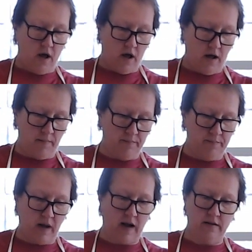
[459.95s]

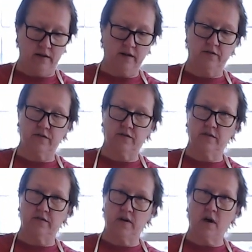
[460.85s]
I got the
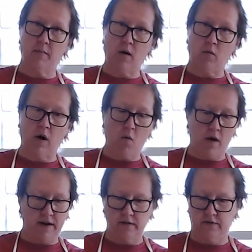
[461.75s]
consistency about where I
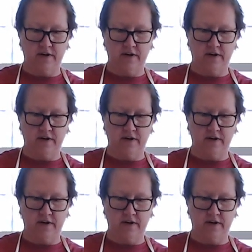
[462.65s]
want it.